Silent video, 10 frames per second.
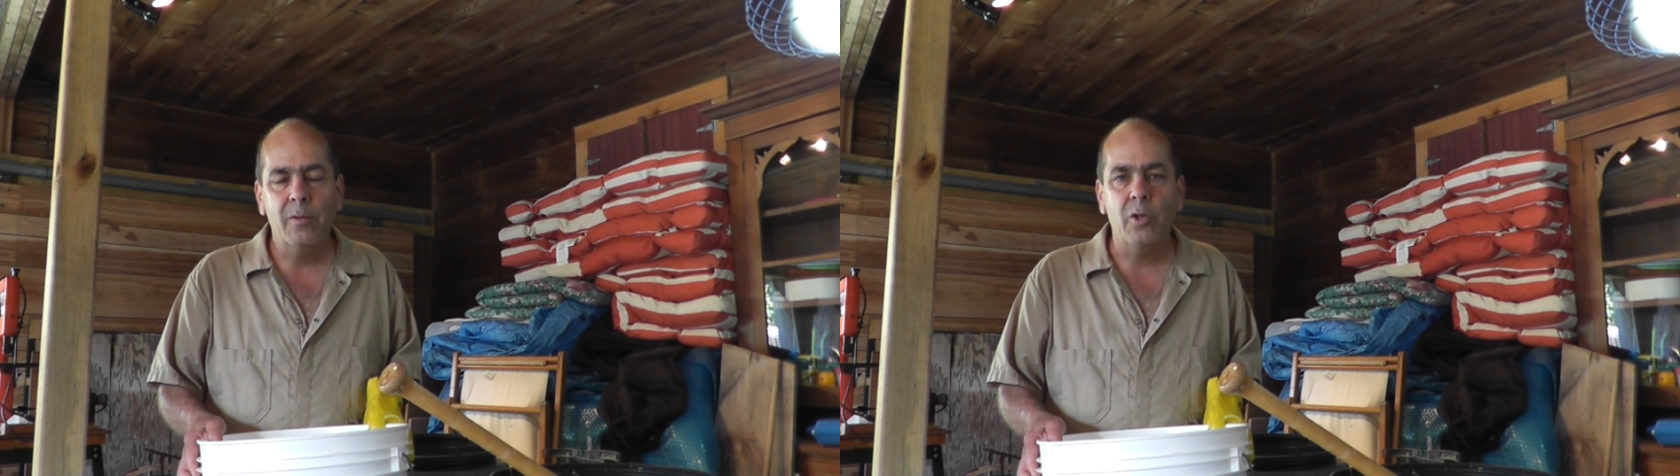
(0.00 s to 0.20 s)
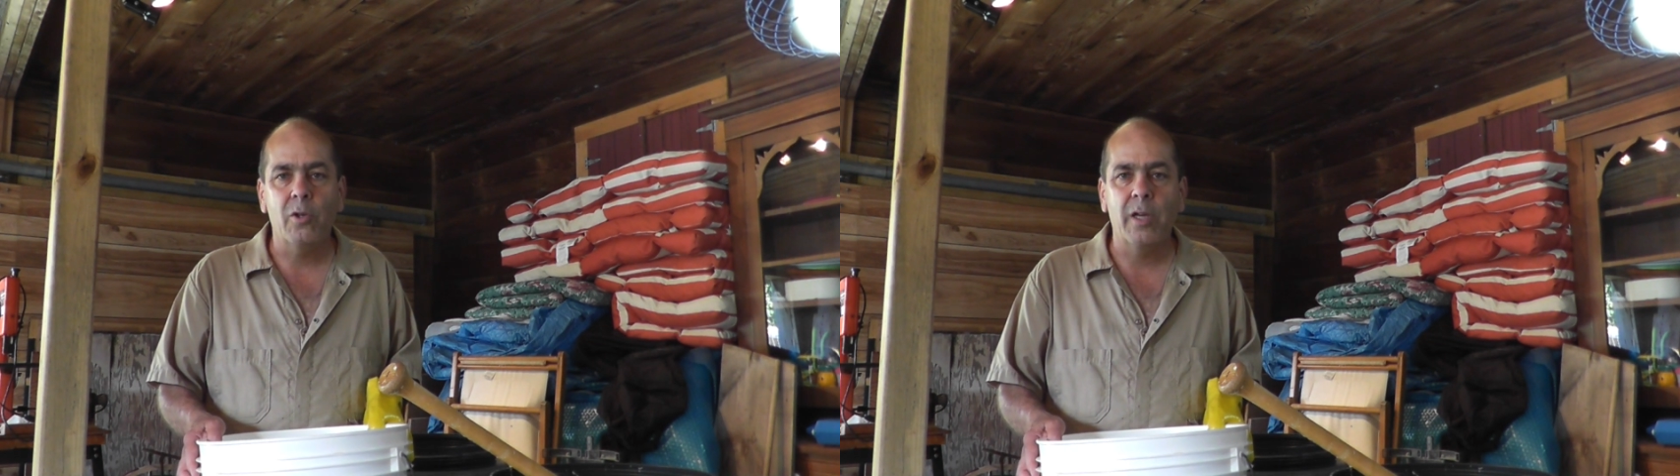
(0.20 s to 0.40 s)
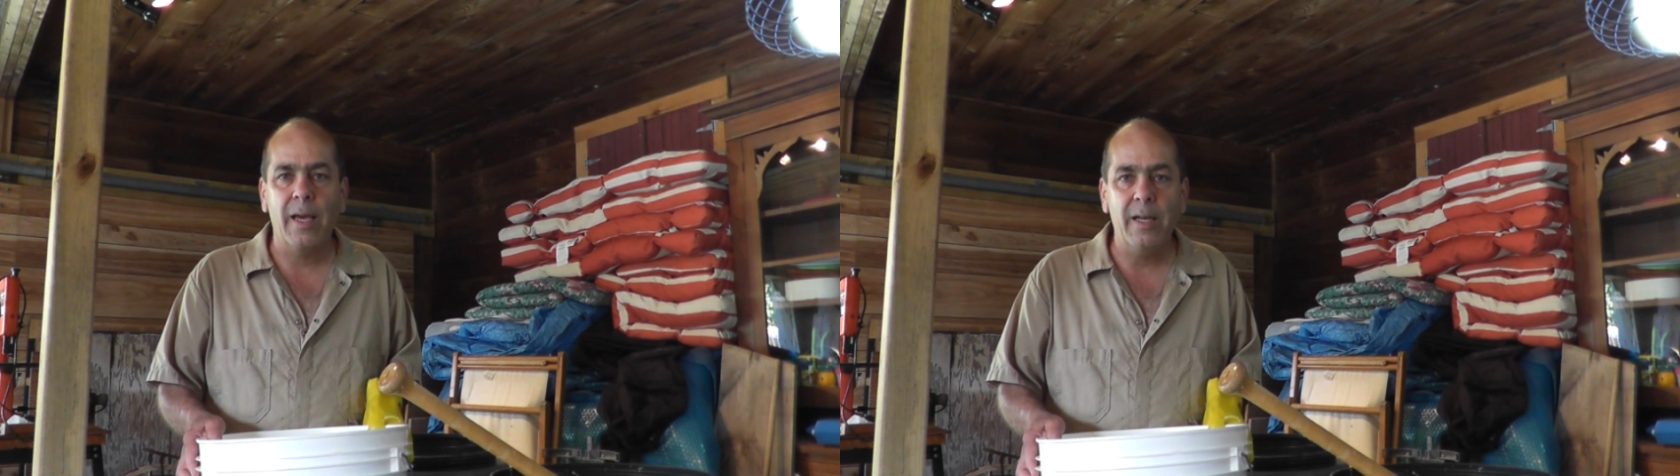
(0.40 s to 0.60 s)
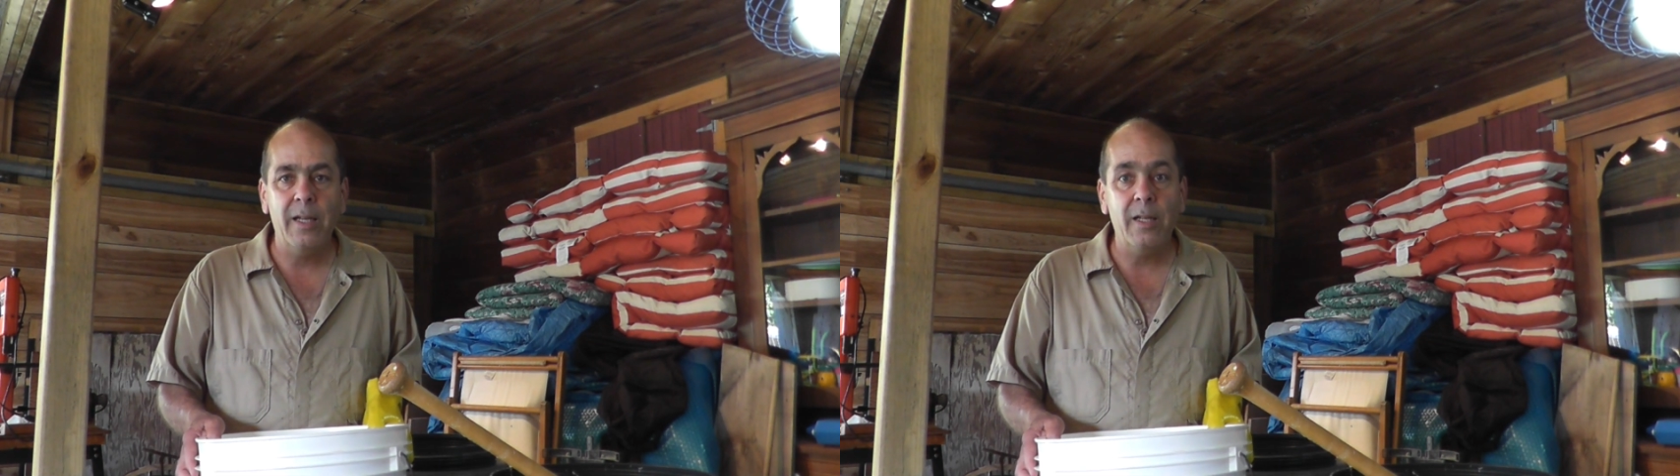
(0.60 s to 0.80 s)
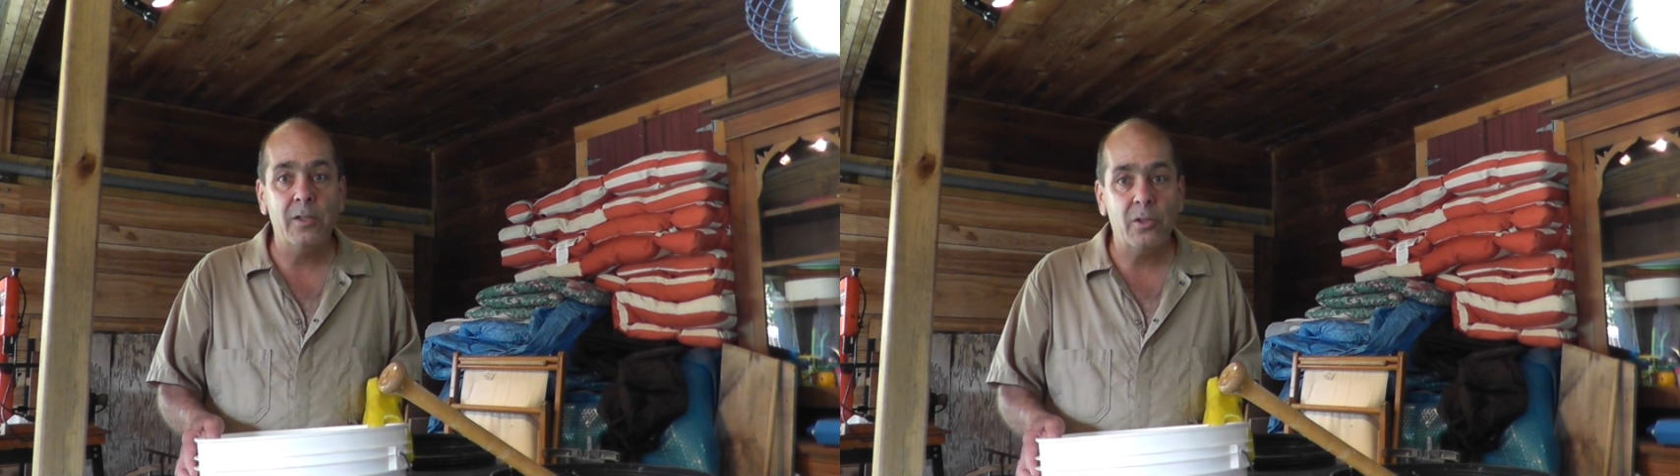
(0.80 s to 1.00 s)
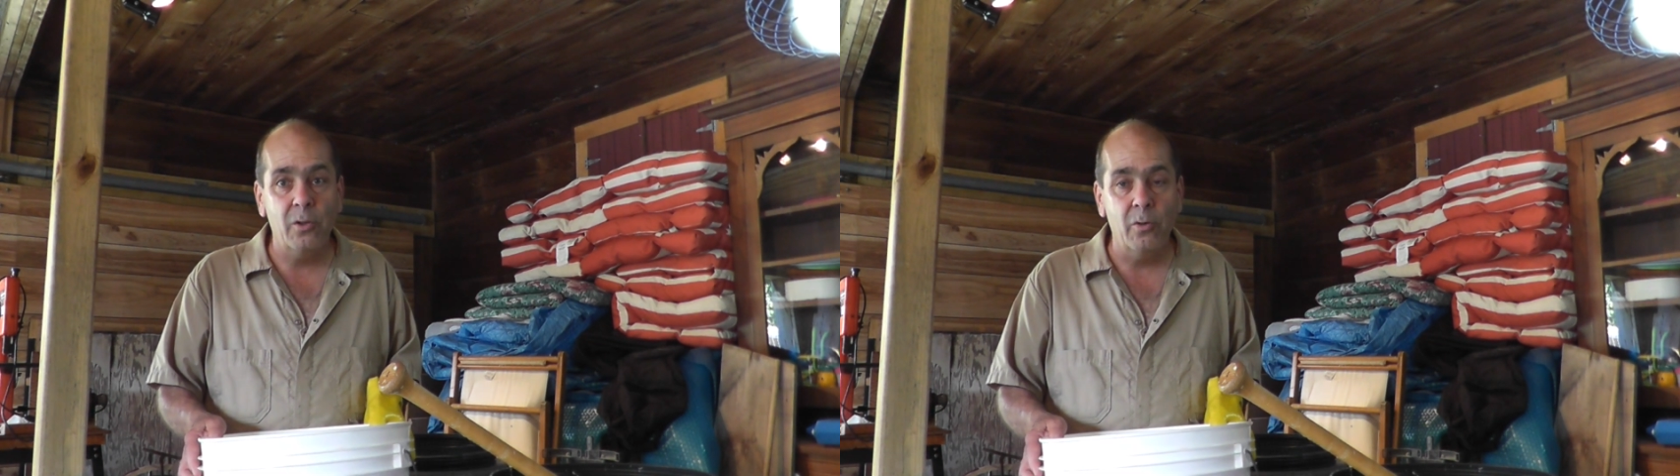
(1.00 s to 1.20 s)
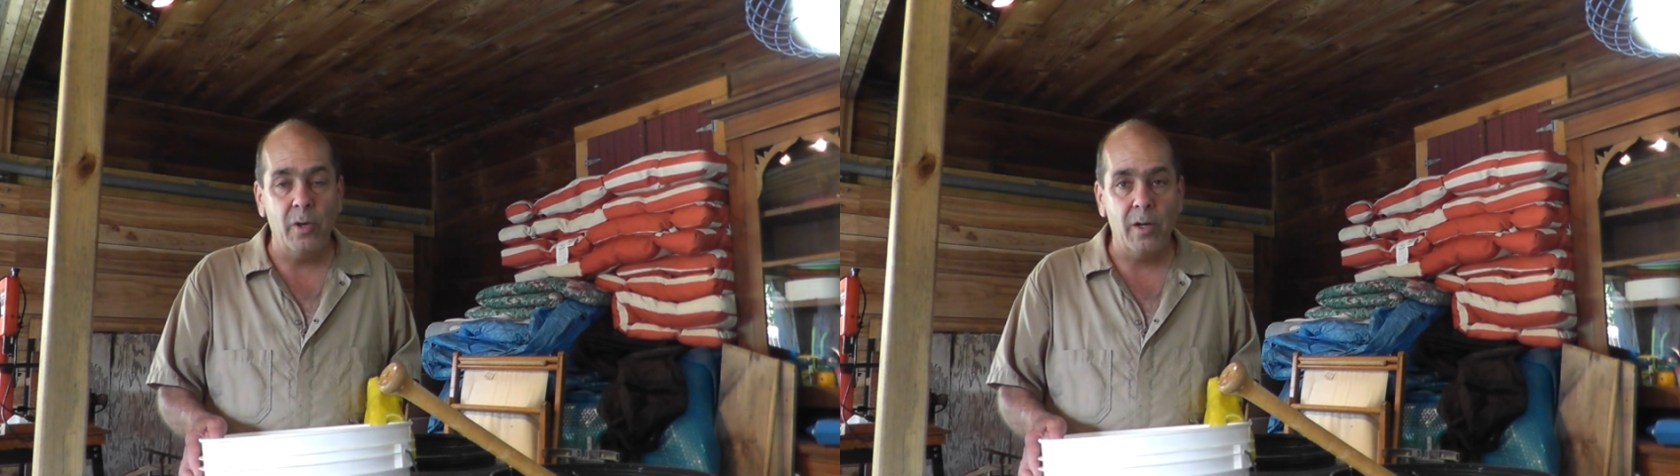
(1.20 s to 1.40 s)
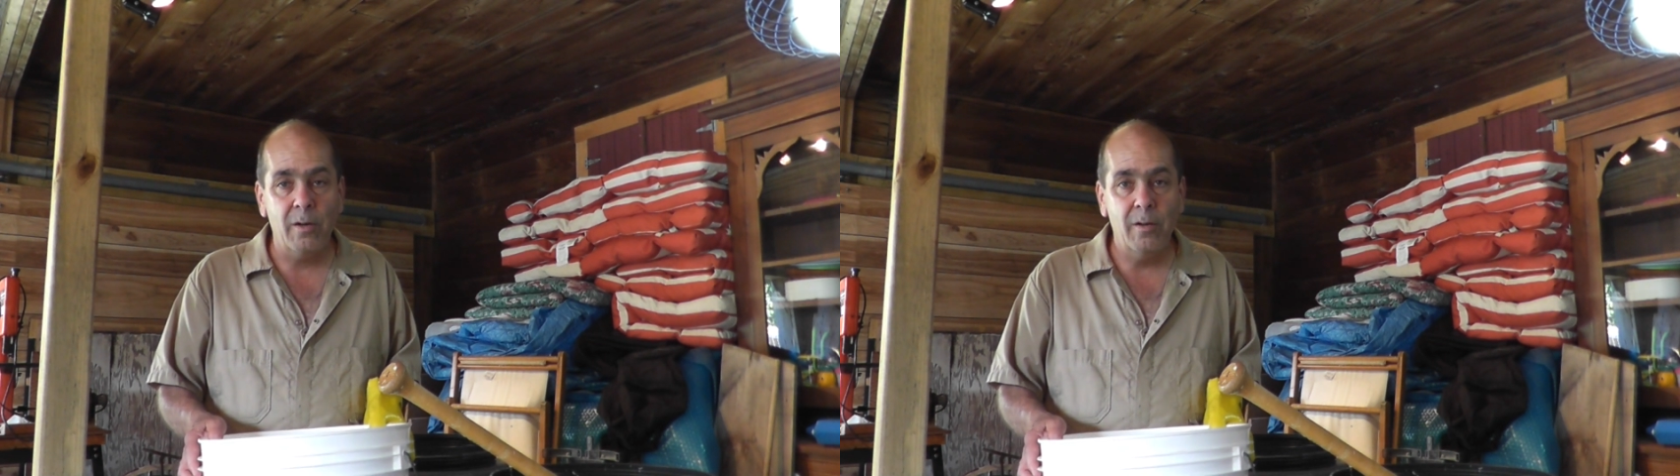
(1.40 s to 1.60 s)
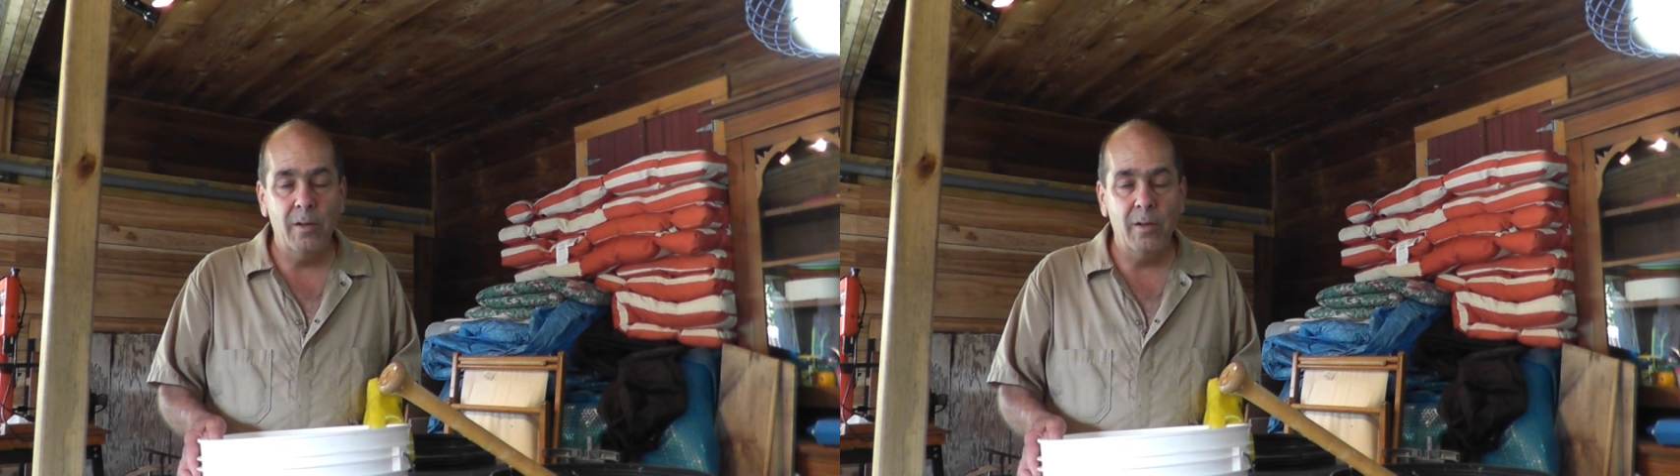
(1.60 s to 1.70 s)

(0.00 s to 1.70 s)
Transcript: You can eat it sooner,